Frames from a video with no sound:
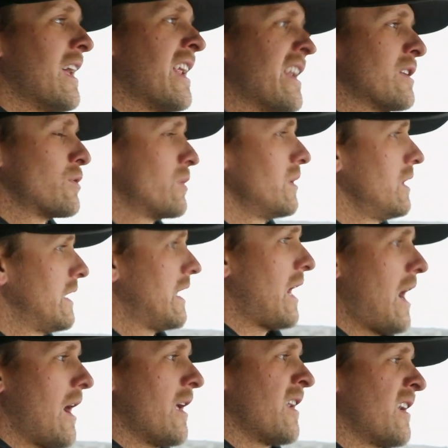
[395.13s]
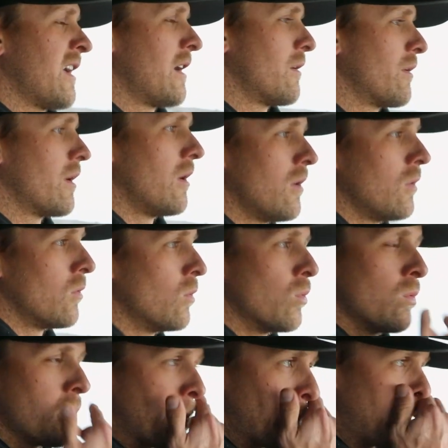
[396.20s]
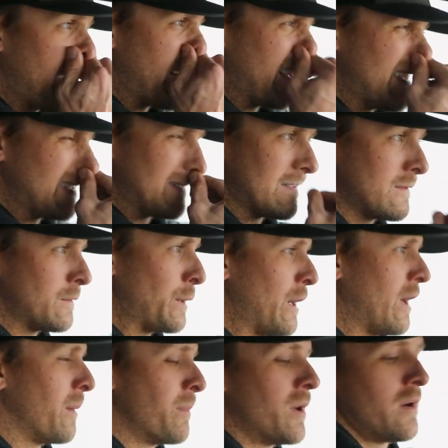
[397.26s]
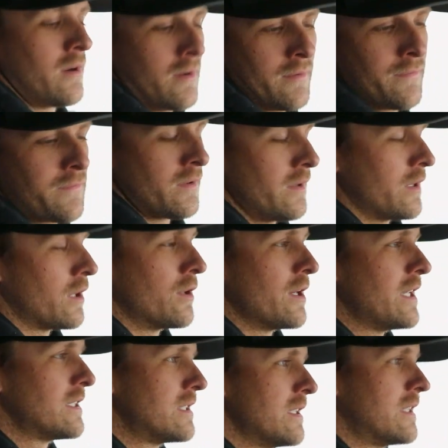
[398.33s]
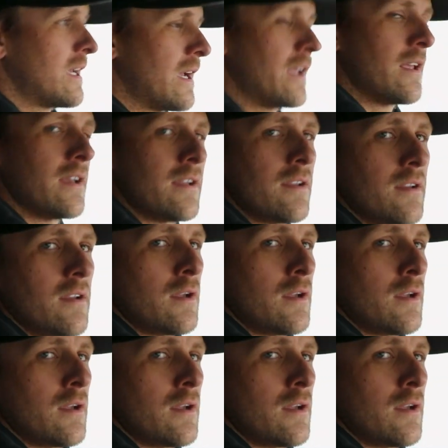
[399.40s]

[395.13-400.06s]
and it's really not. And I don't know the right number for degrees to tell you